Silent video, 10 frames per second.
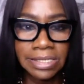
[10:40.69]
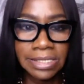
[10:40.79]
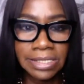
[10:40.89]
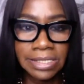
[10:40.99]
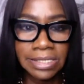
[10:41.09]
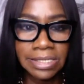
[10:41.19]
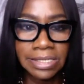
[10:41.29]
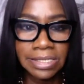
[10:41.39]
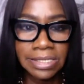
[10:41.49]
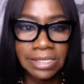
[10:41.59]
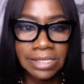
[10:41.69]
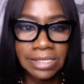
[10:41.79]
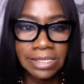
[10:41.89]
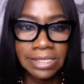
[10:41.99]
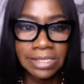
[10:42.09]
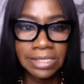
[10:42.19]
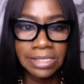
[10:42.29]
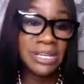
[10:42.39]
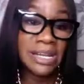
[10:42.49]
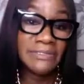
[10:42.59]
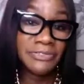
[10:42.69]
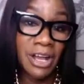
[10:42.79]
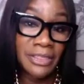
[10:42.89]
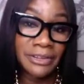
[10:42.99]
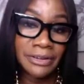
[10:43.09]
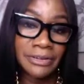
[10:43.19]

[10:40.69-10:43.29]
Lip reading: It says somebody who grew up and didn't have a father.